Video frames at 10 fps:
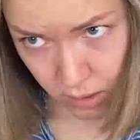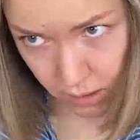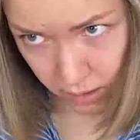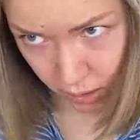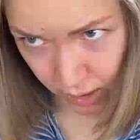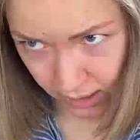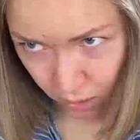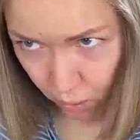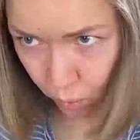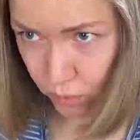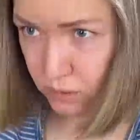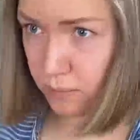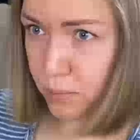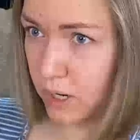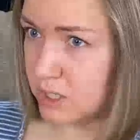And then I'll kind of hold the
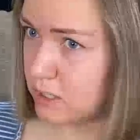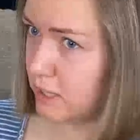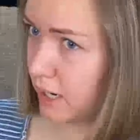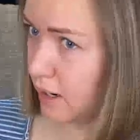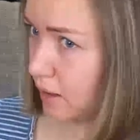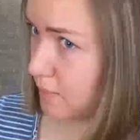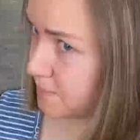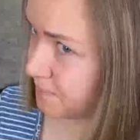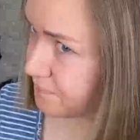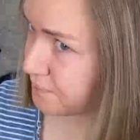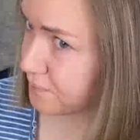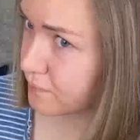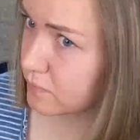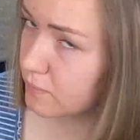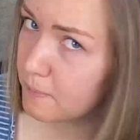brush there
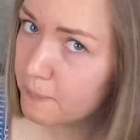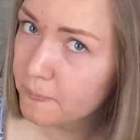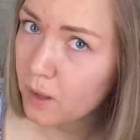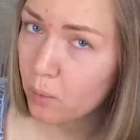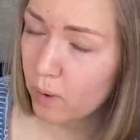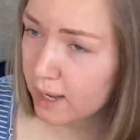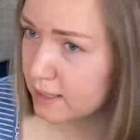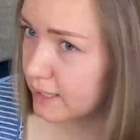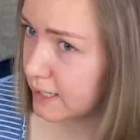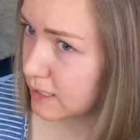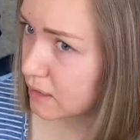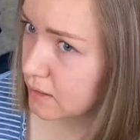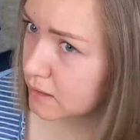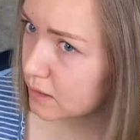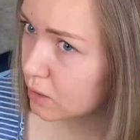while it
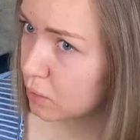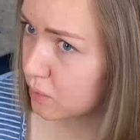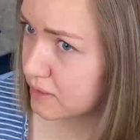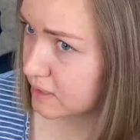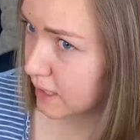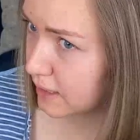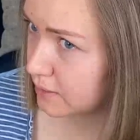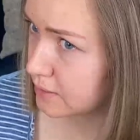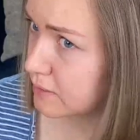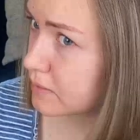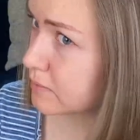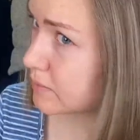cools down.